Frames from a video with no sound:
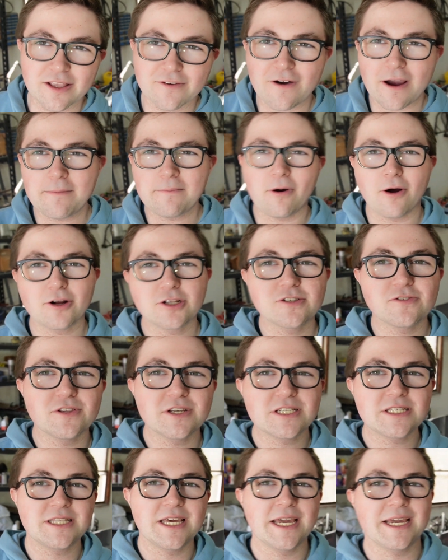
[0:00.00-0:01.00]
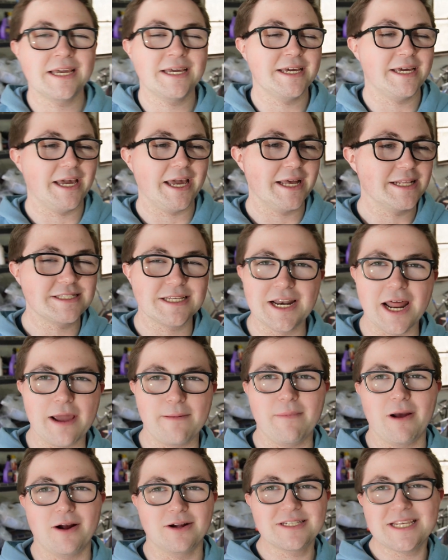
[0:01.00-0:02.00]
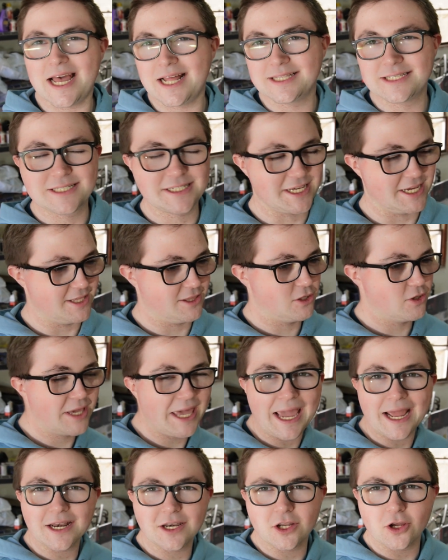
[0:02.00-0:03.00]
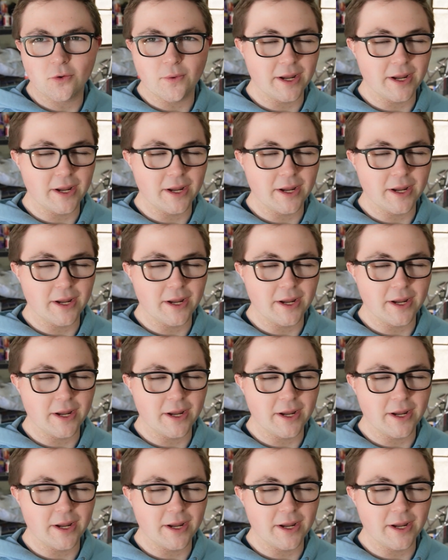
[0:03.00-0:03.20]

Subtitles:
to find parts for this thing, it's a nightmare. It's hen's teeth. You can't do